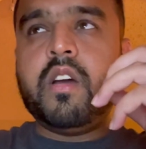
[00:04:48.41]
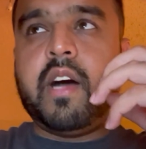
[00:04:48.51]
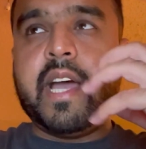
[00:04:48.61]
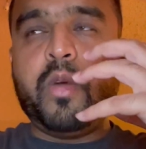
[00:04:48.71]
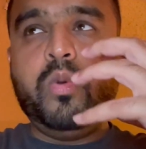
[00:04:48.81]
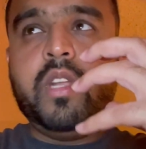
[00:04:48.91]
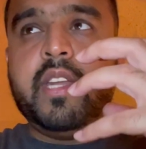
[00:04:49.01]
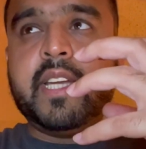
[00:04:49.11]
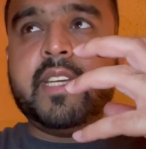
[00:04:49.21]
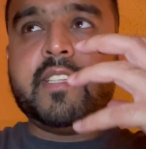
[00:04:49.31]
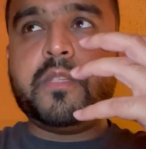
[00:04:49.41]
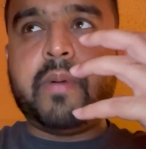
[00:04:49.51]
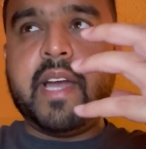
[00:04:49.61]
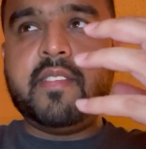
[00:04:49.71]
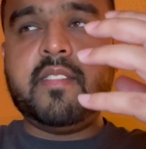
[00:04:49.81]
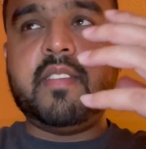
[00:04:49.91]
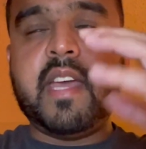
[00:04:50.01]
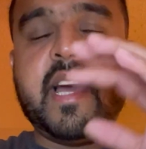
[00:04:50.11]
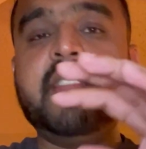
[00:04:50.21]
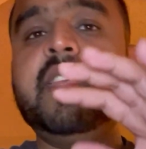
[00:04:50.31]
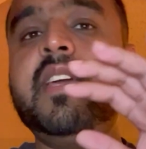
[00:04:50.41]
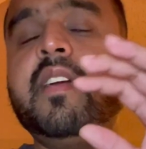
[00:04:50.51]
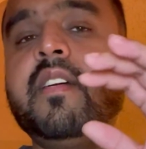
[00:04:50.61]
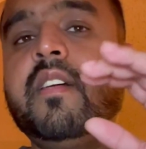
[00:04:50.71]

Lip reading: I only detected spices, and I think